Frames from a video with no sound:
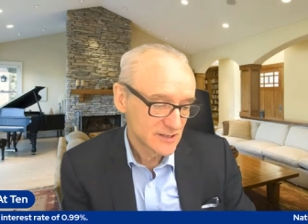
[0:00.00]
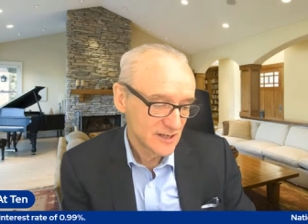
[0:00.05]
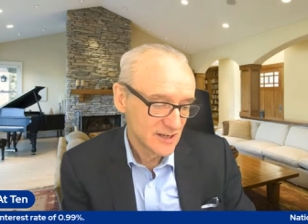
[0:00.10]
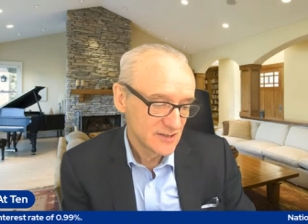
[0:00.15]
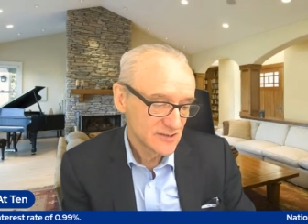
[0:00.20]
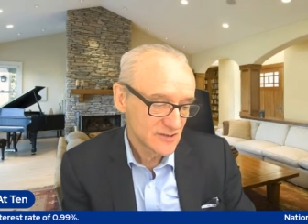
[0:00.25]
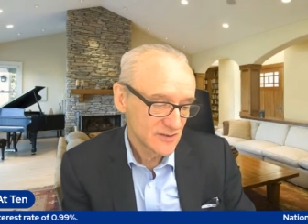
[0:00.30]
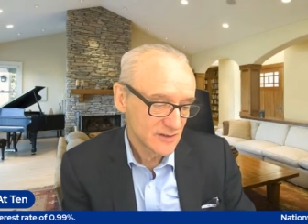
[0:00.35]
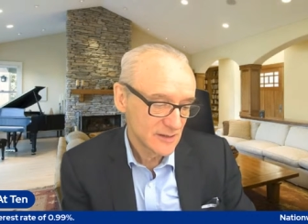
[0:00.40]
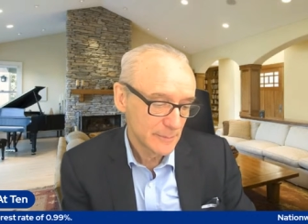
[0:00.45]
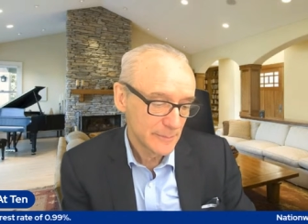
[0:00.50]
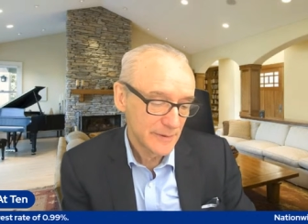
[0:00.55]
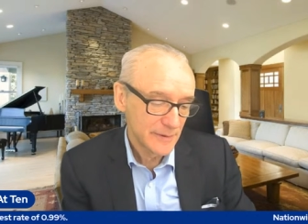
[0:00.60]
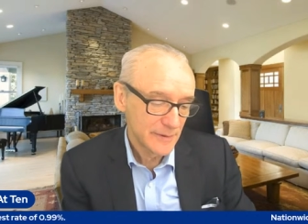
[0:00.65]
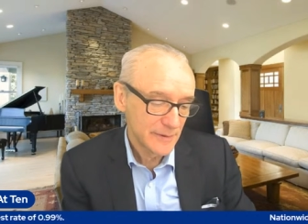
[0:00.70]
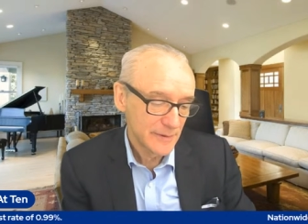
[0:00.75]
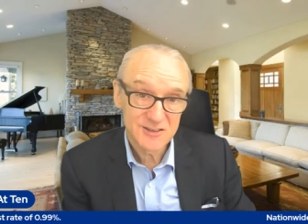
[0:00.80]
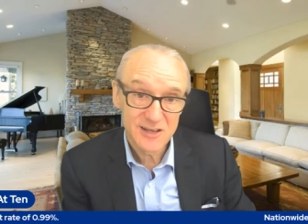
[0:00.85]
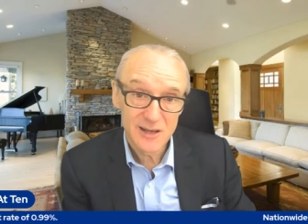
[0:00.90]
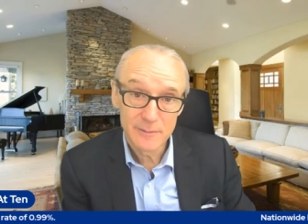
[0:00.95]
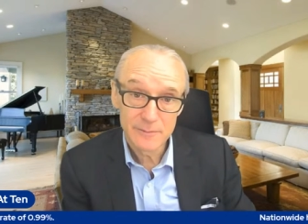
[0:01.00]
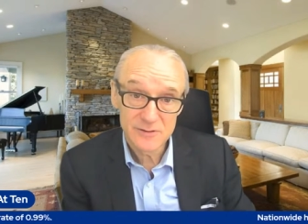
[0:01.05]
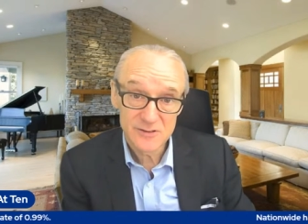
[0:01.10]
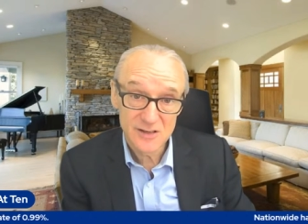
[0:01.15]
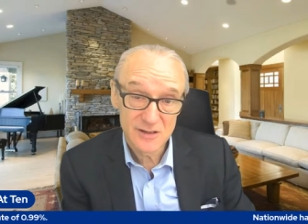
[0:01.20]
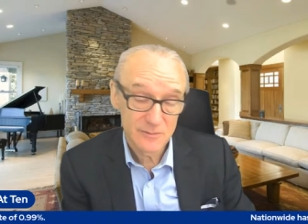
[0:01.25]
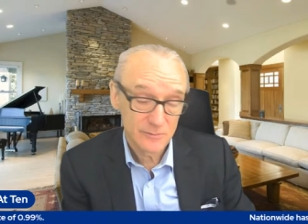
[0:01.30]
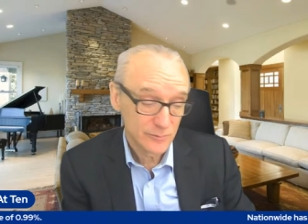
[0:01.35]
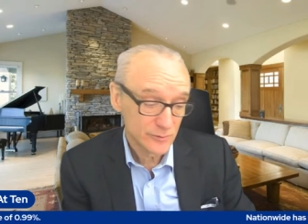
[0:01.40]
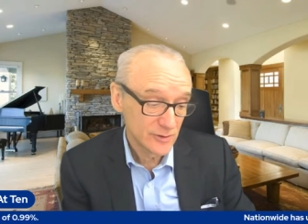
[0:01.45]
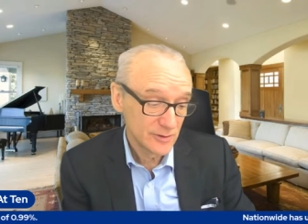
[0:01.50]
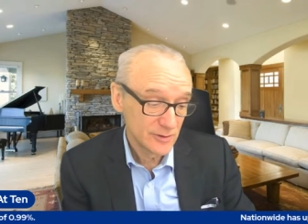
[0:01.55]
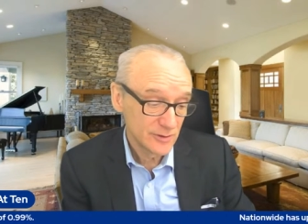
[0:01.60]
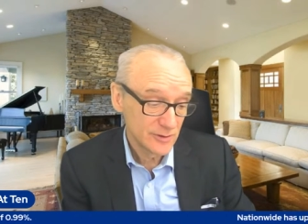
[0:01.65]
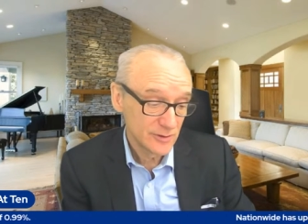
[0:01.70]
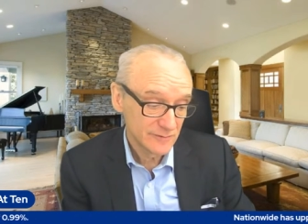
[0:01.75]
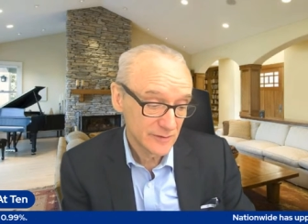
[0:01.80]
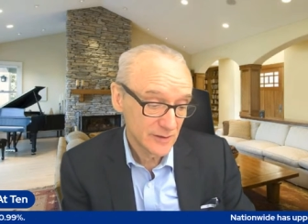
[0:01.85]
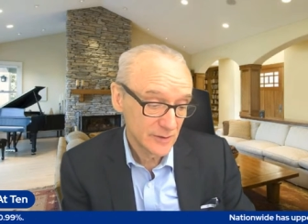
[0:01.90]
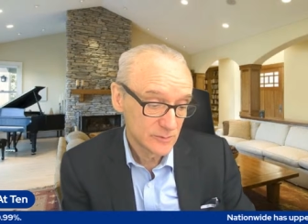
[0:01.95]
They're paying a 10% premium for
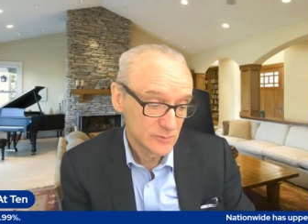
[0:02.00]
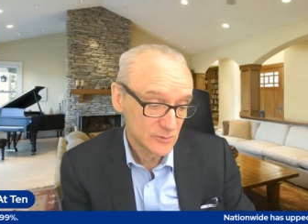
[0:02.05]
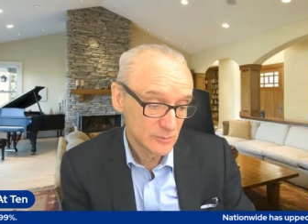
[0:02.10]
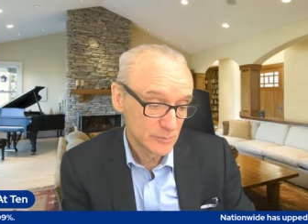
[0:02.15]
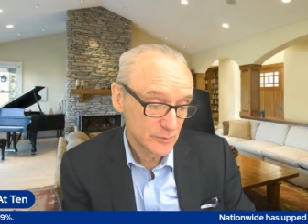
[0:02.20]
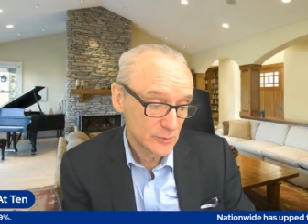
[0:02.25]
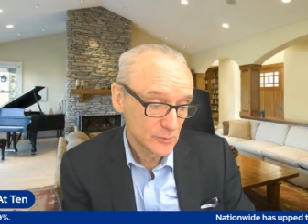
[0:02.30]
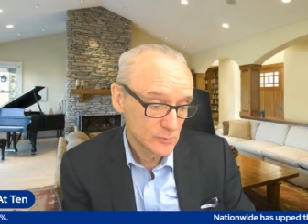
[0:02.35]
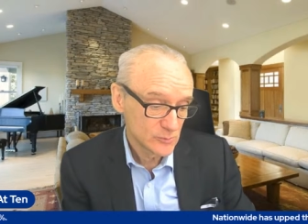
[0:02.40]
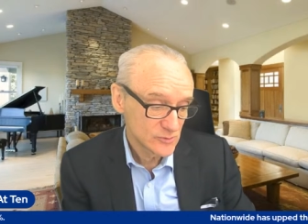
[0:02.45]
homes with pools.